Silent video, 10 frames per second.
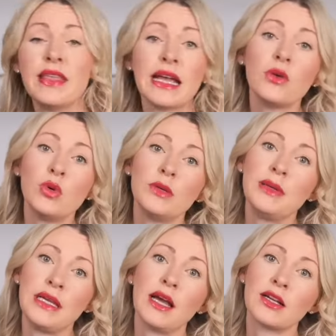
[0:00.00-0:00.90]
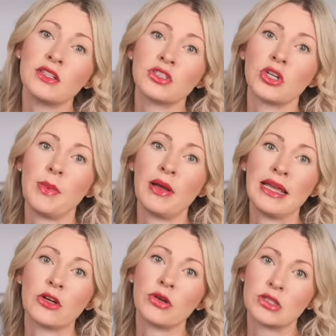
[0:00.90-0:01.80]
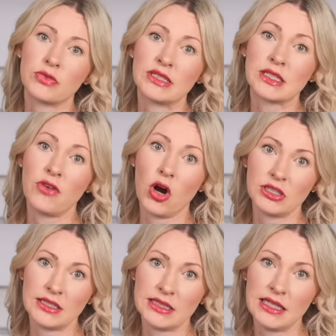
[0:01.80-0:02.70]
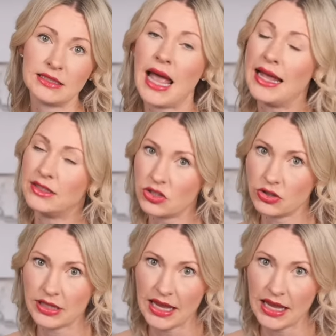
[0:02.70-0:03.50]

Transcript: there would be a concern about increased risk of heart disease and certain